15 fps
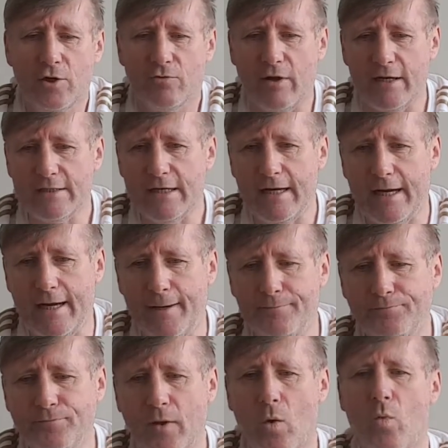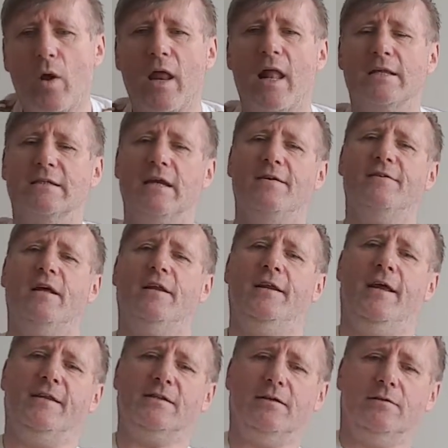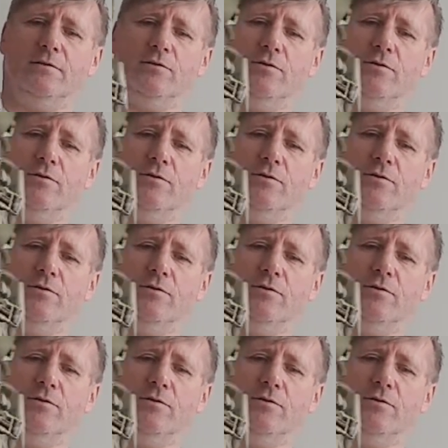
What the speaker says: Right, what else have I done in it?